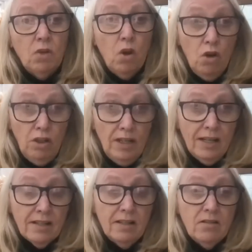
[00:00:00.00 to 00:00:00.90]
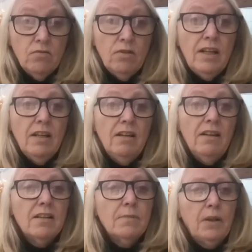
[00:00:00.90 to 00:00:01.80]
early as I do here
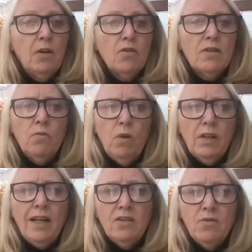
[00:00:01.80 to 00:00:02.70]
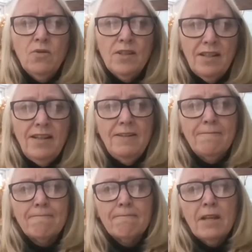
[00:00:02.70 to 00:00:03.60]
is because of what I do
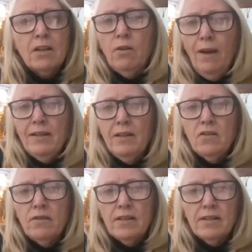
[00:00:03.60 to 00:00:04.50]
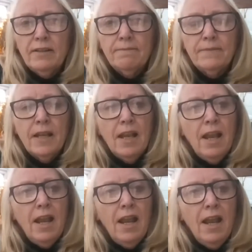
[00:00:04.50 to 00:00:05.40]
see. Quite interesting.
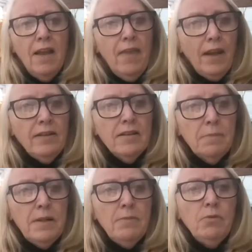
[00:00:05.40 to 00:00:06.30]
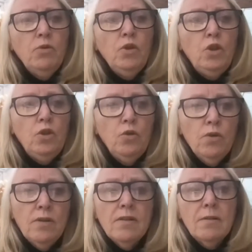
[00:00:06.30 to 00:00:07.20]
And that is people who
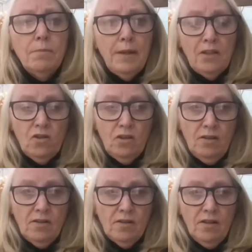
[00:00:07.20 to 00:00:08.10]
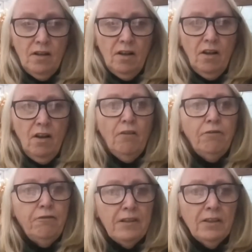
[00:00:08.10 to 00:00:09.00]
uses pictures of
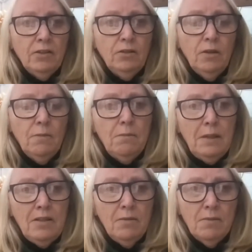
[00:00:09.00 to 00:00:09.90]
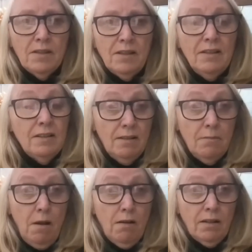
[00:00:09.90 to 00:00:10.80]
physical mediums in
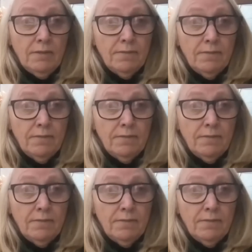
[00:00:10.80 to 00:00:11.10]
Denmark